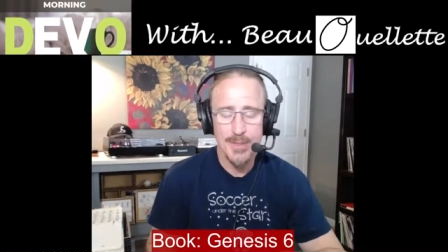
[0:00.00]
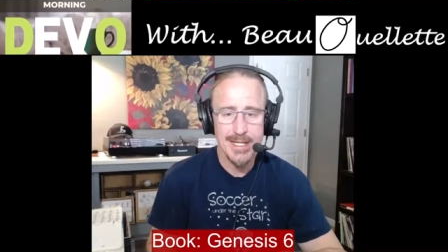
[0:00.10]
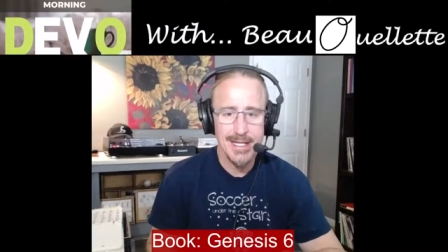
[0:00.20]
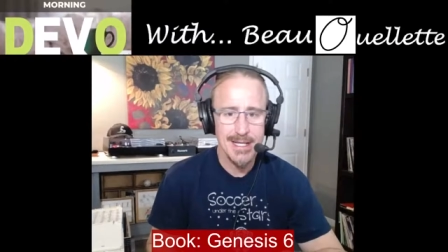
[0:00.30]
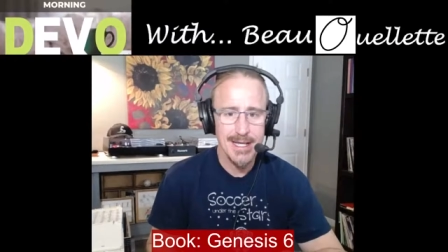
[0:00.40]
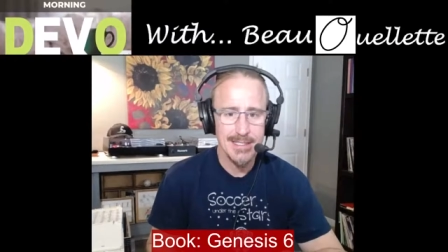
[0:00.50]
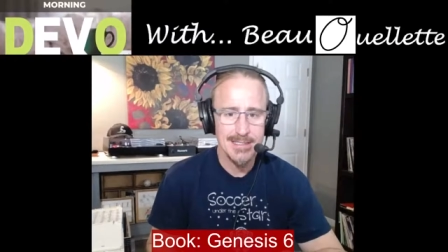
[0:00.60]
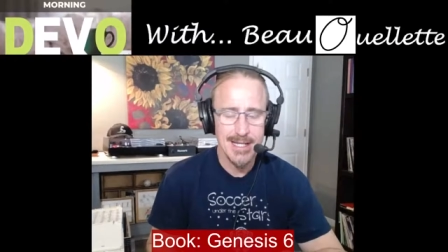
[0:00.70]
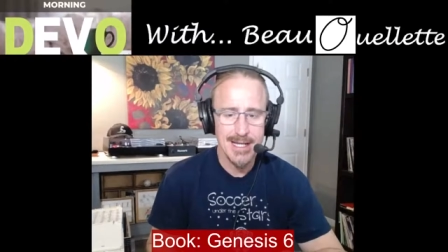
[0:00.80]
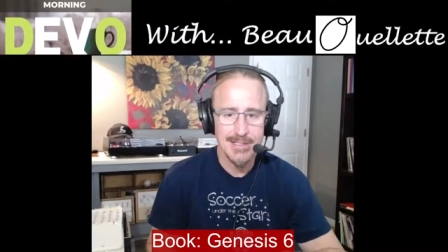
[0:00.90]
And he
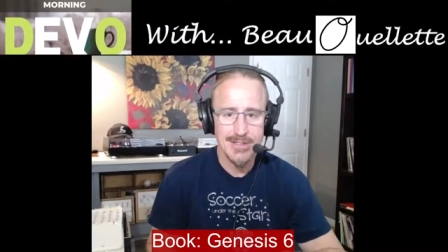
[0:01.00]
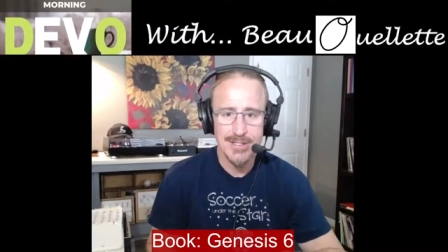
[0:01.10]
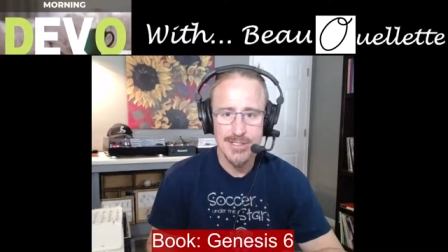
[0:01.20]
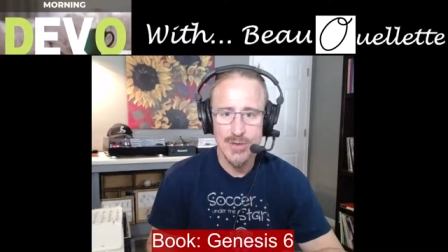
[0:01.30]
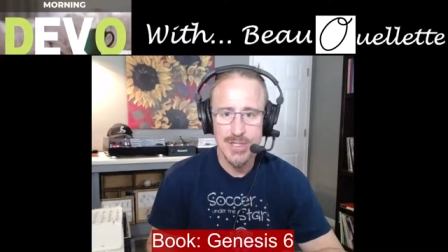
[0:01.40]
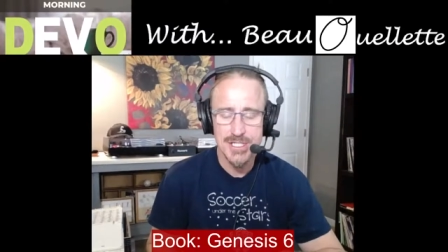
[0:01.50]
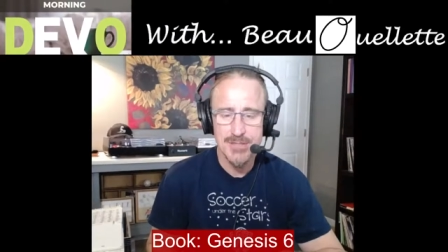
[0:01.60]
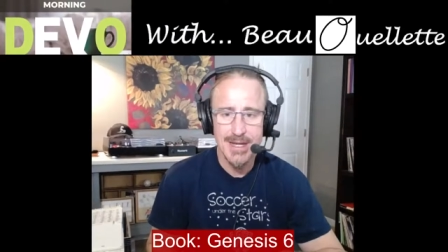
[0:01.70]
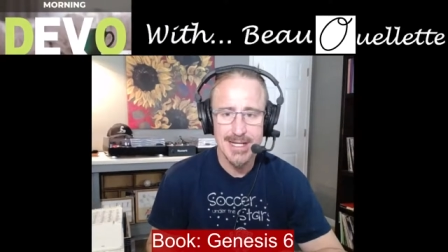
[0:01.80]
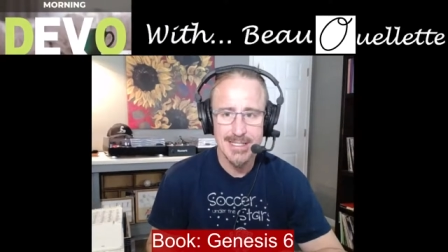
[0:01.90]
has answered this question
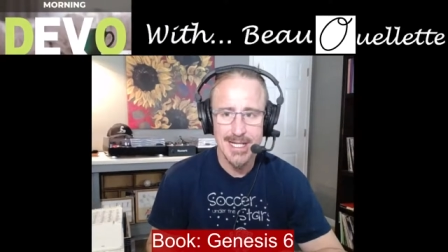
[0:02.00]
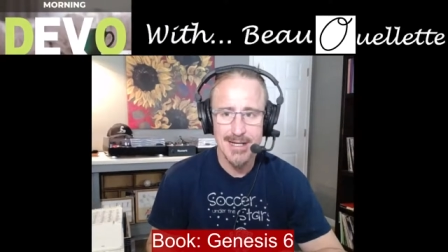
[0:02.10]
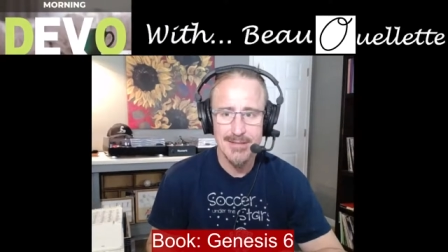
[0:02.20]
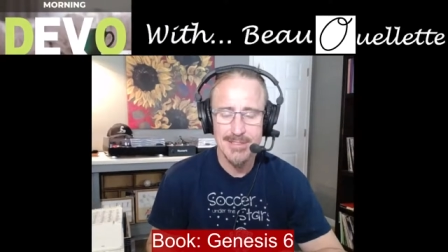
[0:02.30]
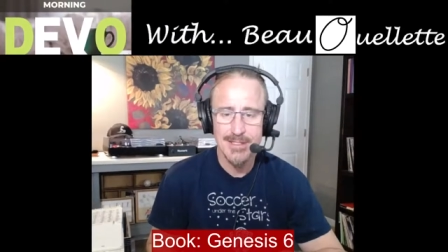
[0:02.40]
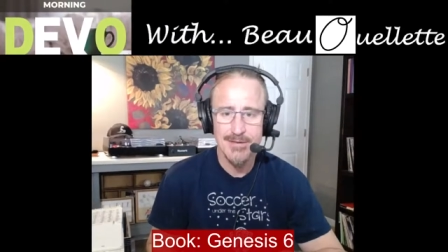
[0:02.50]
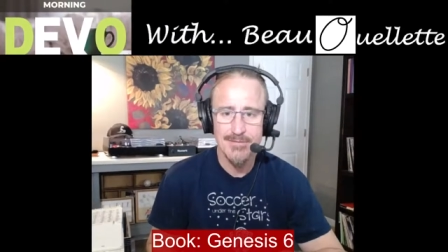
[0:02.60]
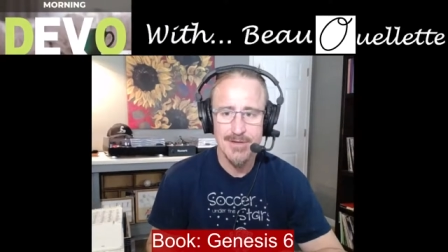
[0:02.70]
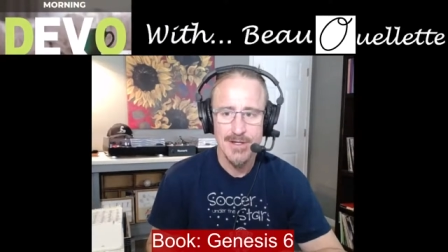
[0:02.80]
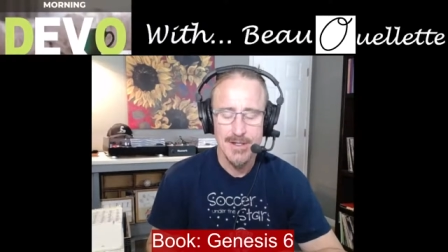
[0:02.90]
many times of
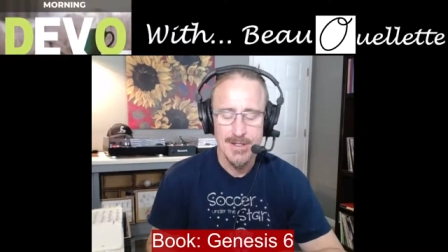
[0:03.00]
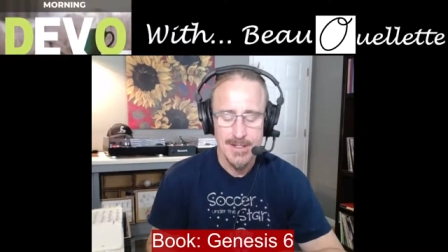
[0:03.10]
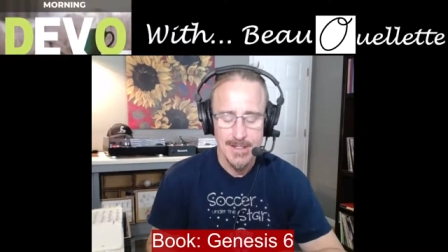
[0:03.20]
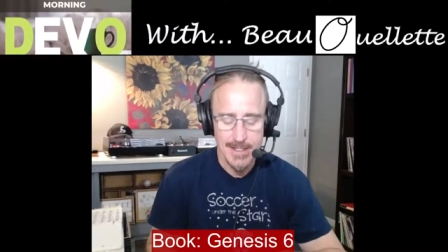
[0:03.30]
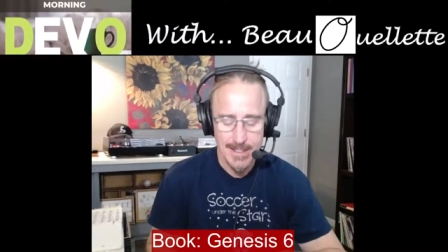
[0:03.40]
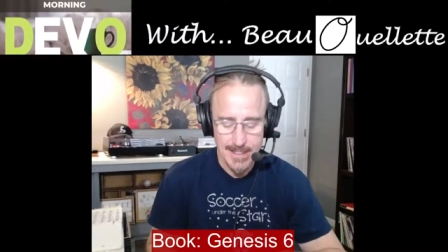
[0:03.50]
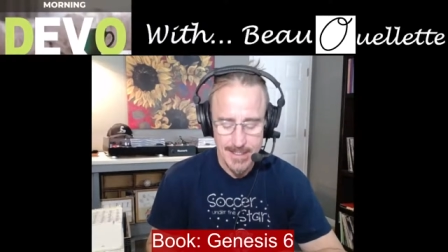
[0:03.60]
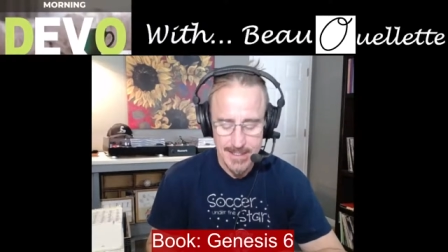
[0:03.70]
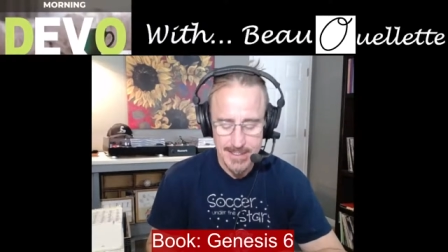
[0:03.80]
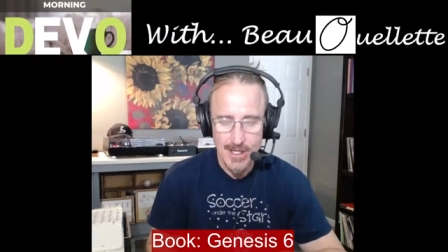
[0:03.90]
uh,
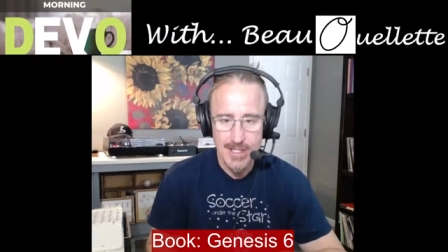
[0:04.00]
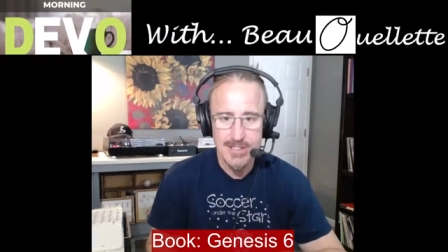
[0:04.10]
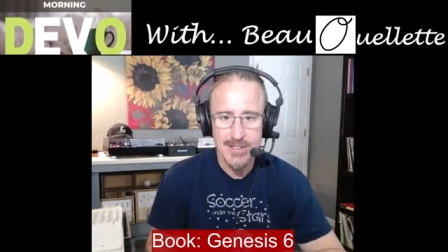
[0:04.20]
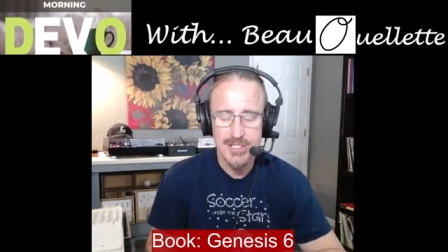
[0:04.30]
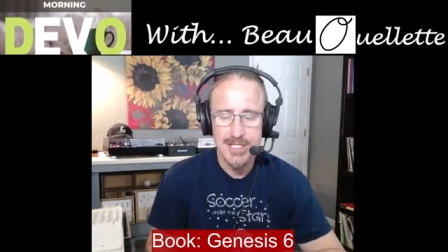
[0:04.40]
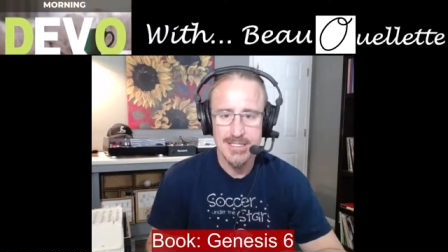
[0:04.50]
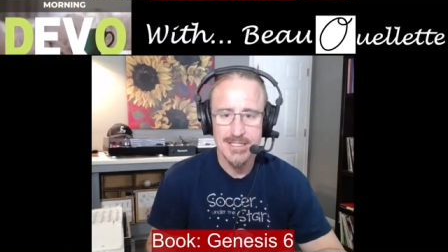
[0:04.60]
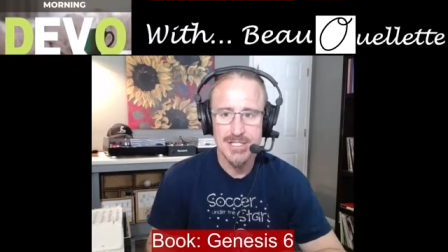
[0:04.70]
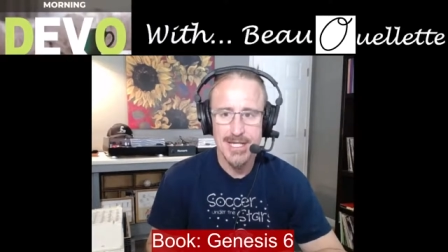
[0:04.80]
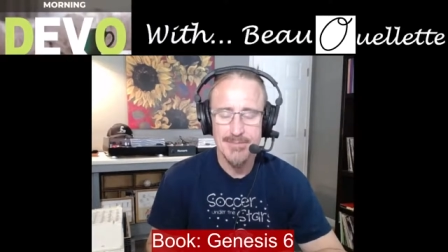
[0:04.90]
his thoughts on
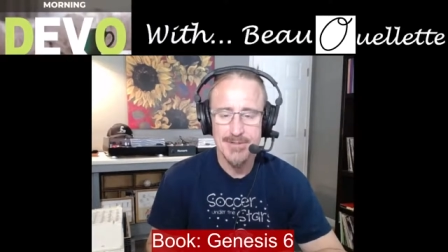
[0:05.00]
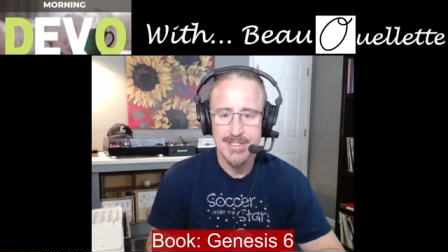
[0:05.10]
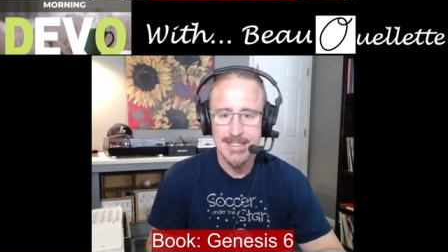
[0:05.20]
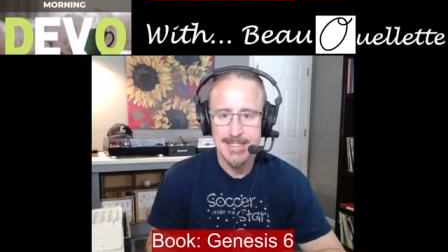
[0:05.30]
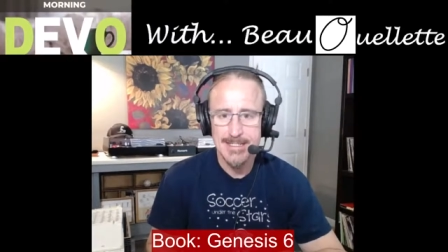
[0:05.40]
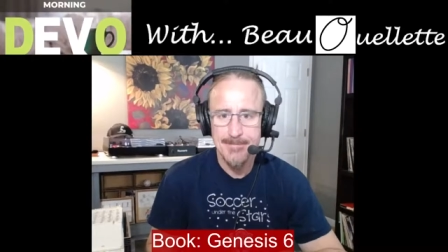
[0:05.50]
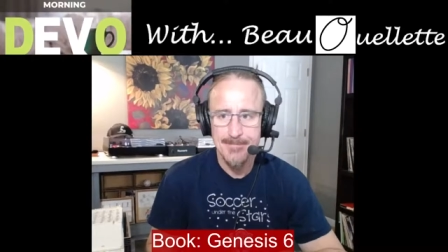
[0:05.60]
Genesis chapter 6